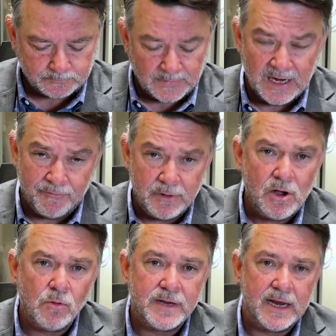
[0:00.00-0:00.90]
If we
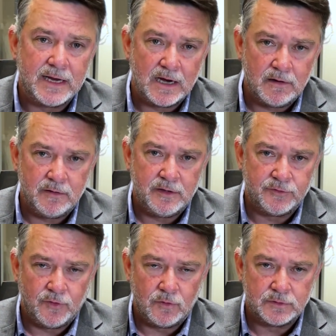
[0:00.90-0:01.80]
don't take care of these
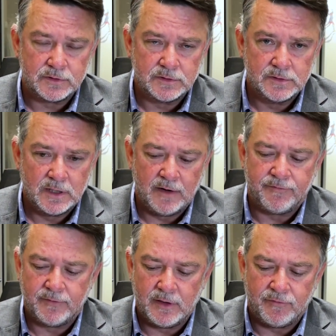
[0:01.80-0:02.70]
folks,
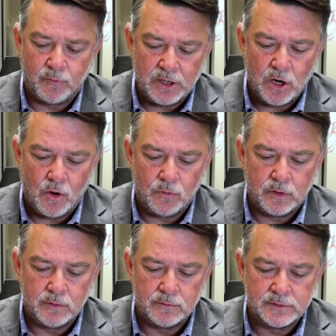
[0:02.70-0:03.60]
if we don't
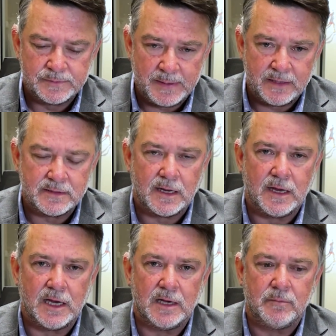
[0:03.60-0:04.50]
spend
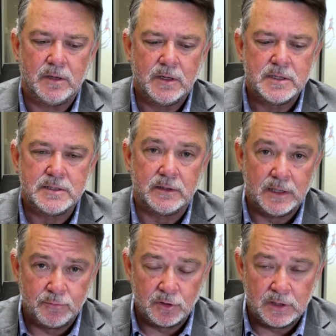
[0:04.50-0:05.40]
time
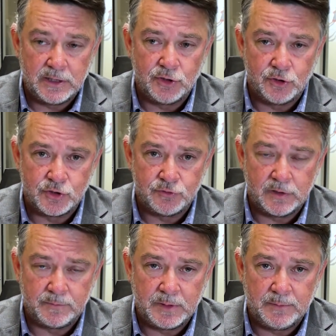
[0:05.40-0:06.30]
deliberately
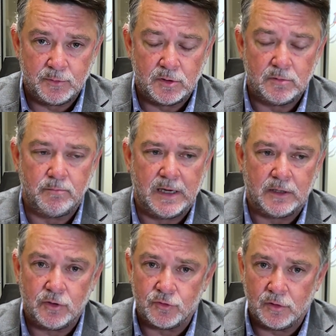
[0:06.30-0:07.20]
nurturing people,
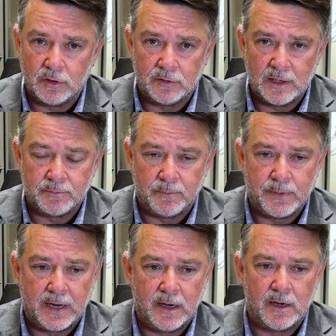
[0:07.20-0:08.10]
making sure that they're
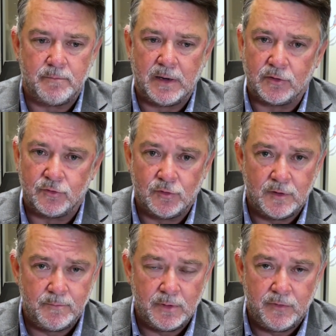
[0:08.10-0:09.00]
prepared, making sure
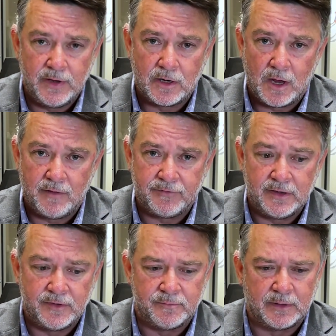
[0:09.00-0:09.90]
they build their
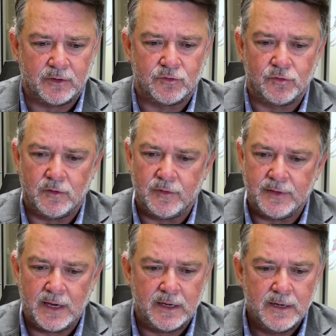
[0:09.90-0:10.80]
confidence, making sure that
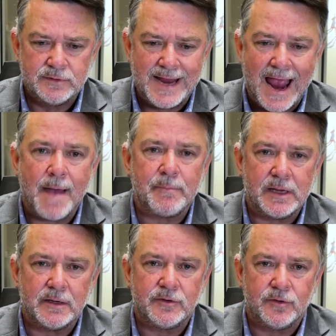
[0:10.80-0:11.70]
they tap
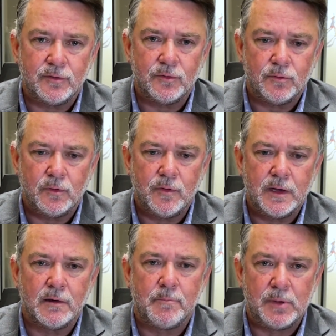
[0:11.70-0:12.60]
into
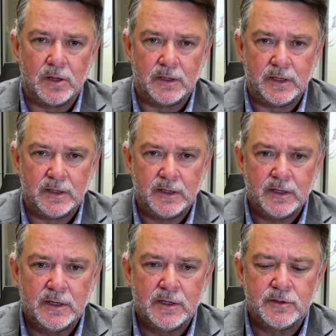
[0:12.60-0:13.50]
their ability
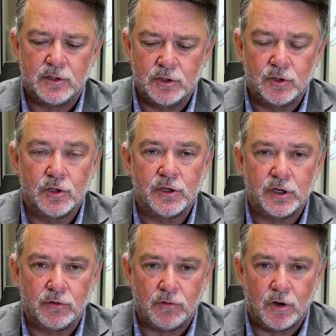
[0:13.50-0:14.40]
to learn
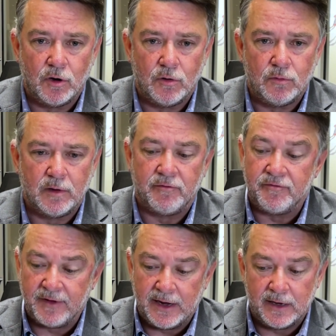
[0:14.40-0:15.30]
and grow and
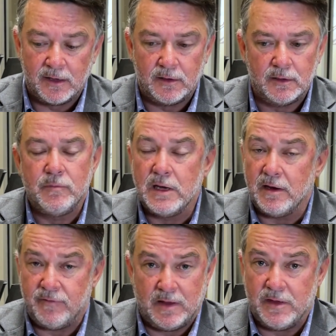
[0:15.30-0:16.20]
fail,
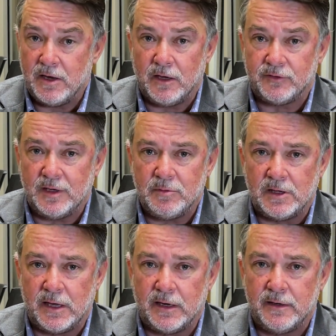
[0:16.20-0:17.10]
and they're not
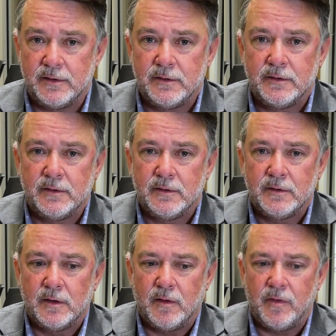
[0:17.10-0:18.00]
stimulated,
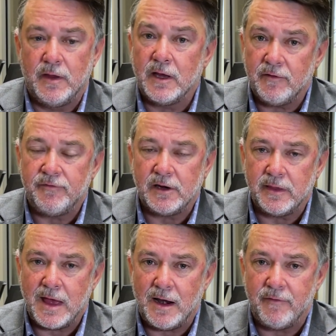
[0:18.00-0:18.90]
they're going to figure
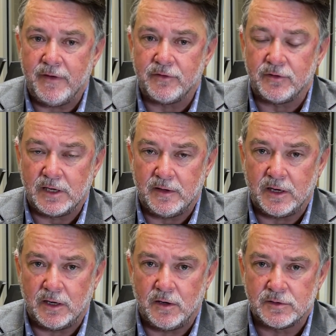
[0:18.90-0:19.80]
that out eventually and they're
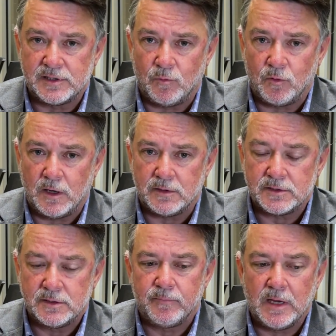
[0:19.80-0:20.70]
going to go somewhere
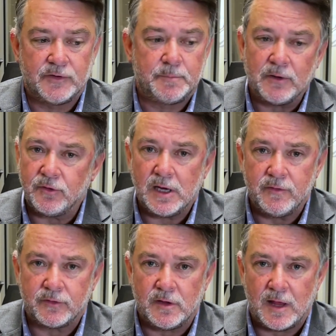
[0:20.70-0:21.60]
else. Especially in
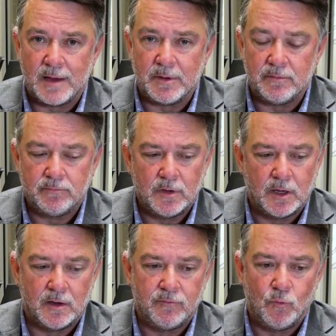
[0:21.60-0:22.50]
this climate
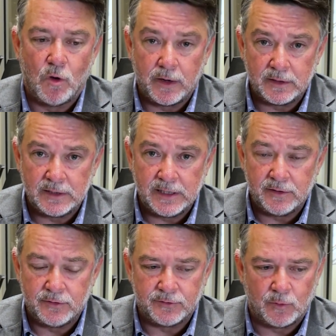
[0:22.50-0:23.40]
of wanting
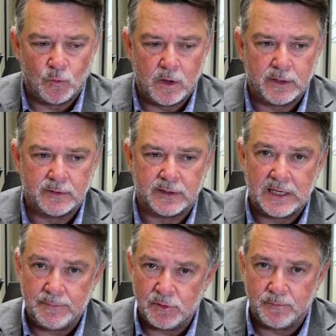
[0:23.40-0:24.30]
leaders and wanting to
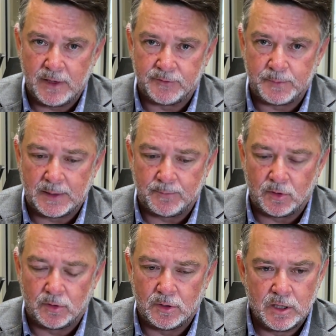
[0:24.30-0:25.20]
keep your best
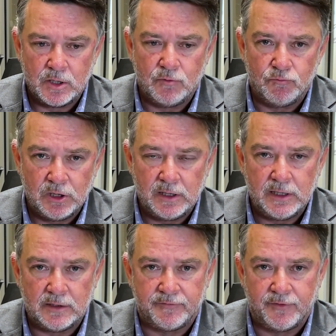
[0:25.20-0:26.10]
people, you really
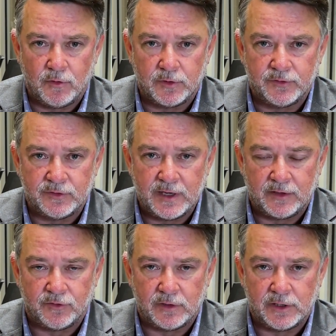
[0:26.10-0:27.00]
need to focus
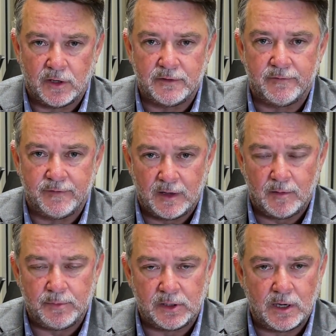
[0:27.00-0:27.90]
intentionally on
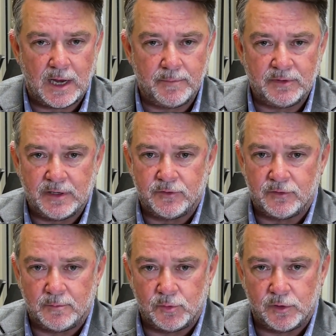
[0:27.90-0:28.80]
developing your high
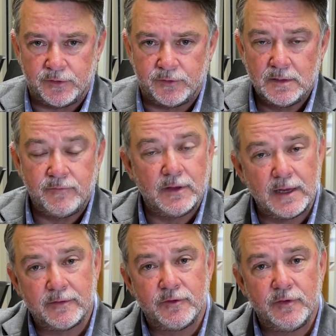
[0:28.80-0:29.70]
potential employees. If you
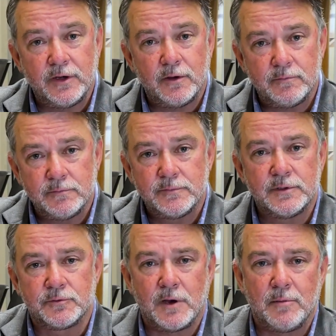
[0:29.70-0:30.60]
like this video,
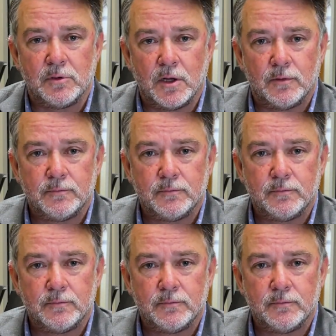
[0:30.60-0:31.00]
subscribe below.